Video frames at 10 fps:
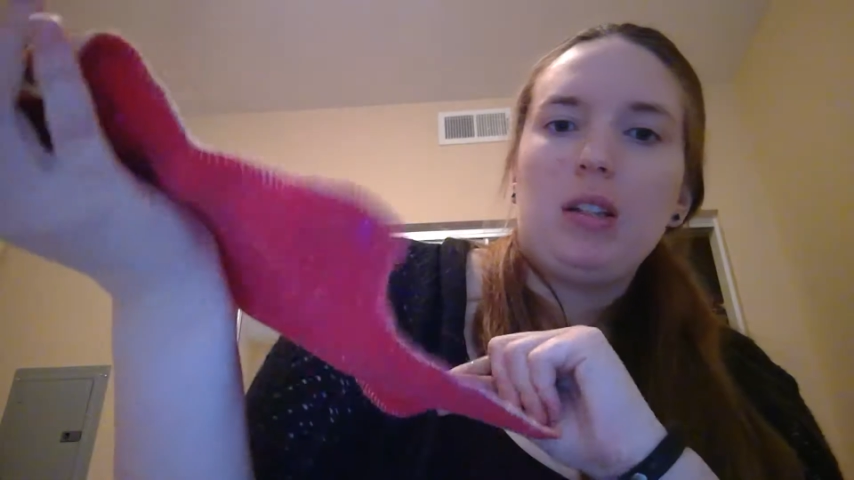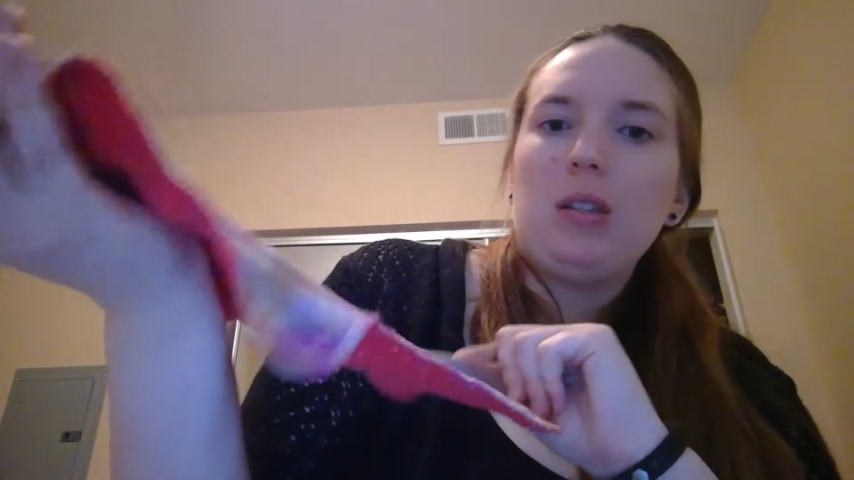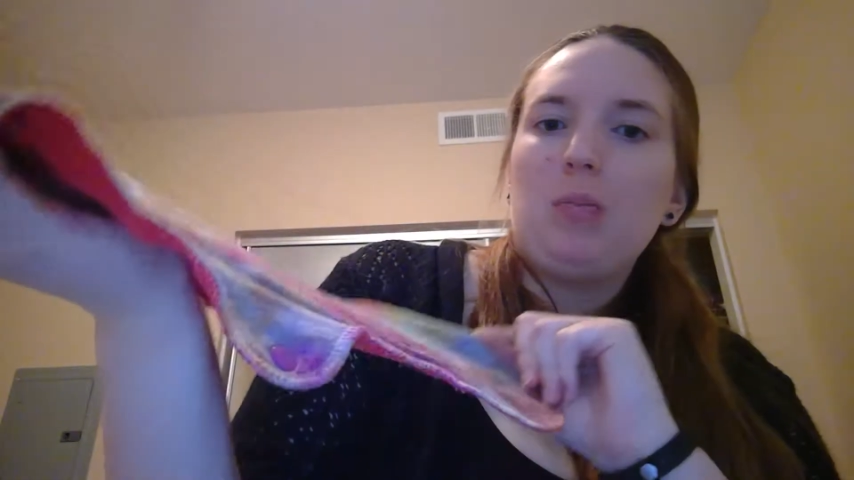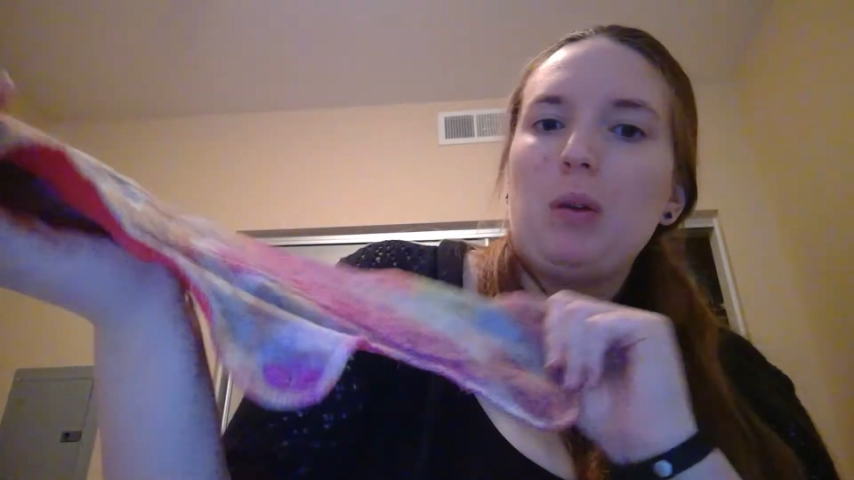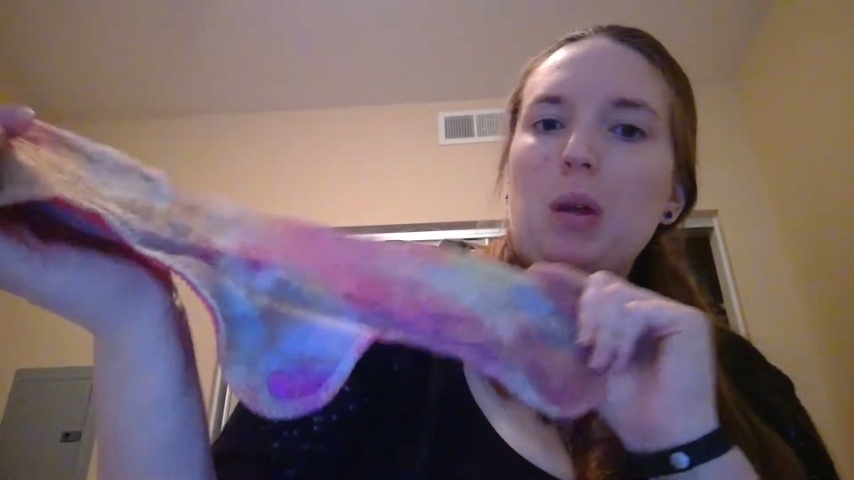
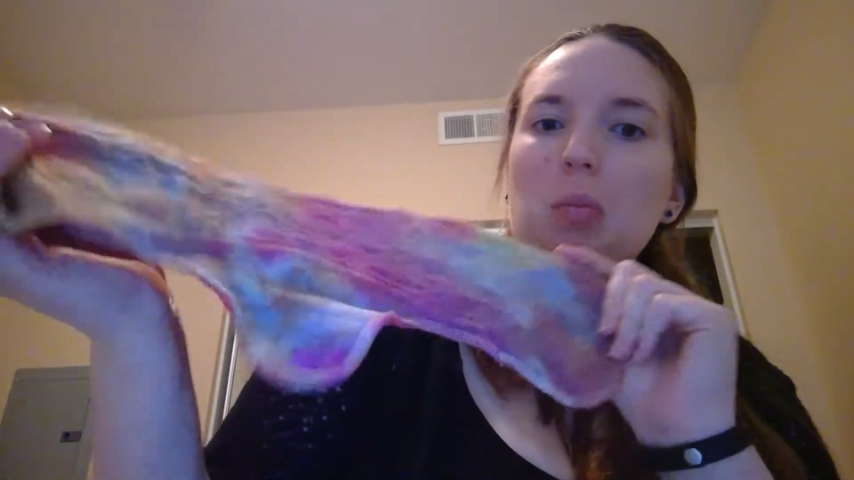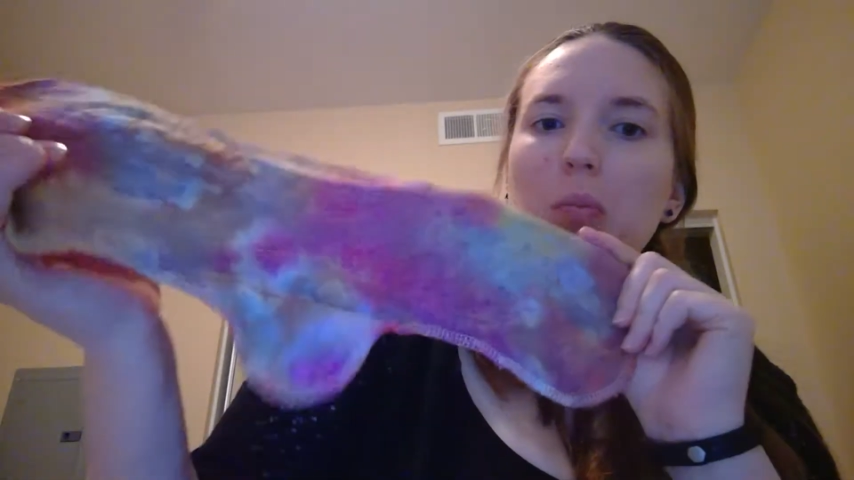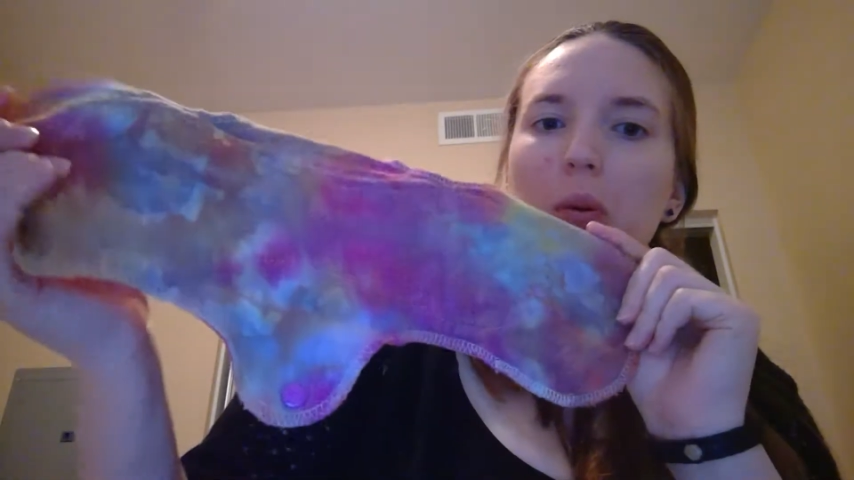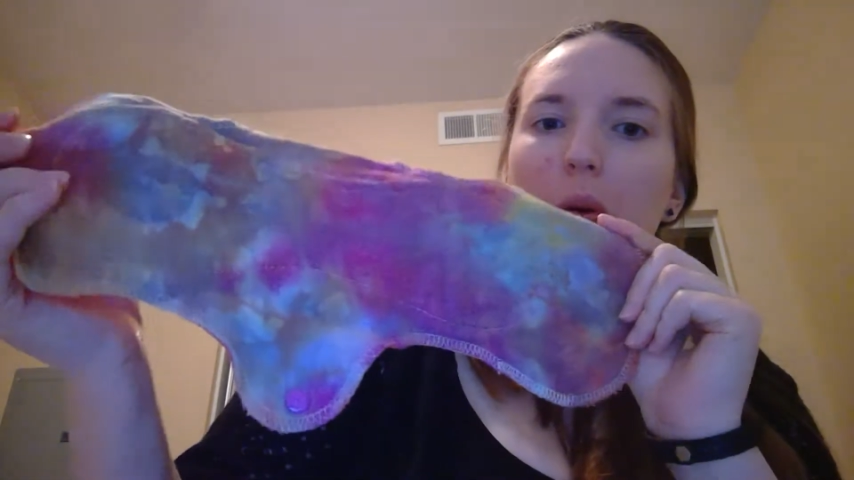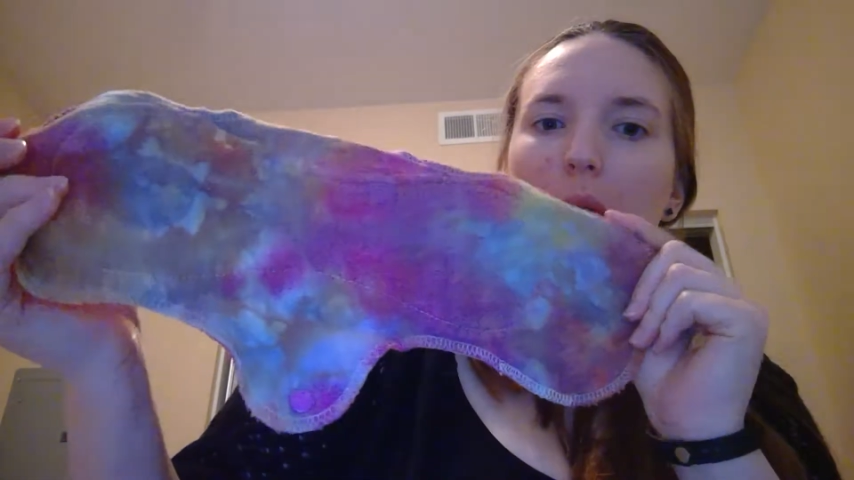it's
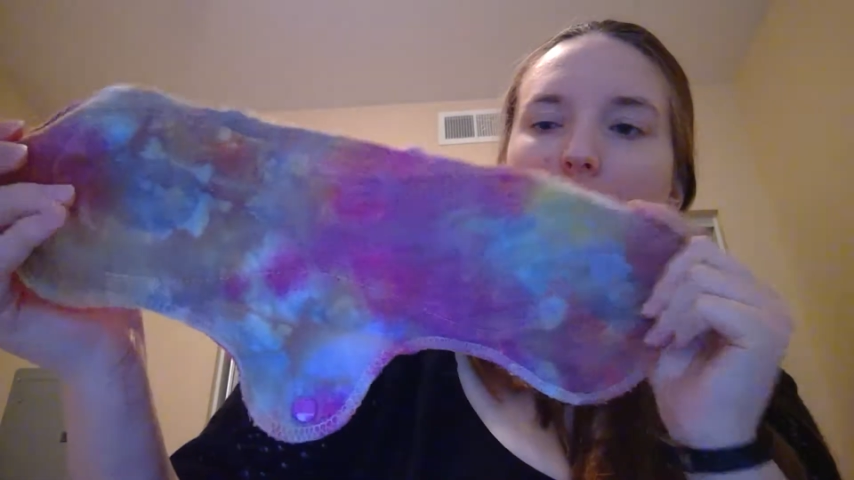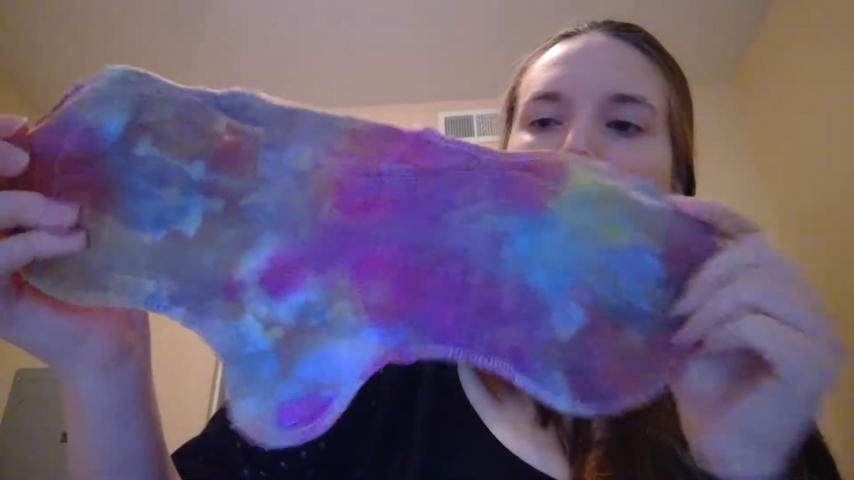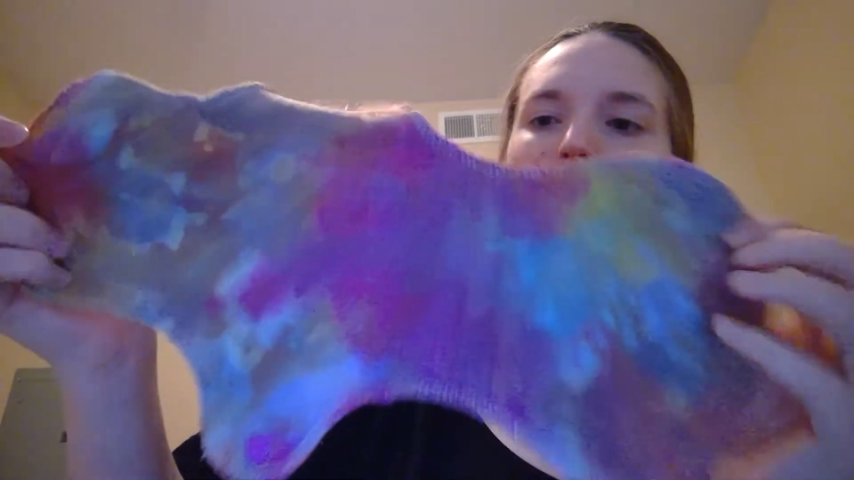bamboo.